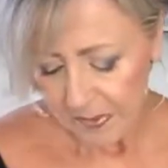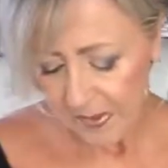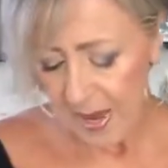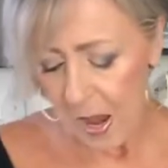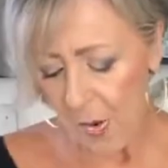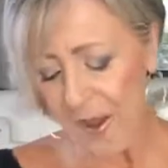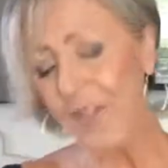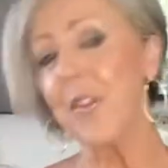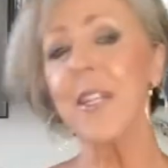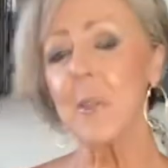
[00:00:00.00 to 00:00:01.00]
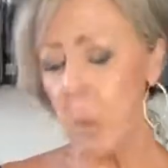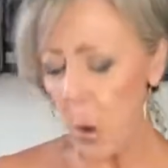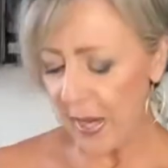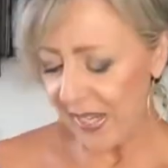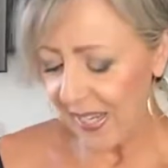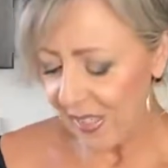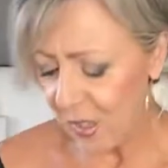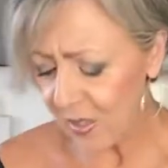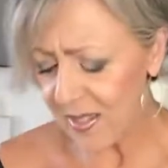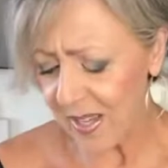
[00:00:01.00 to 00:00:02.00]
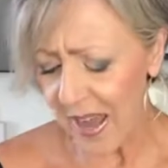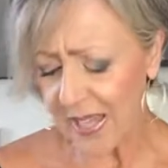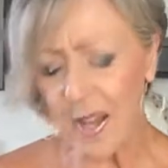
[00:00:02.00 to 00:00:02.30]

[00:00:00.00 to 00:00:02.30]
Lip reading: Now at this point it looks like,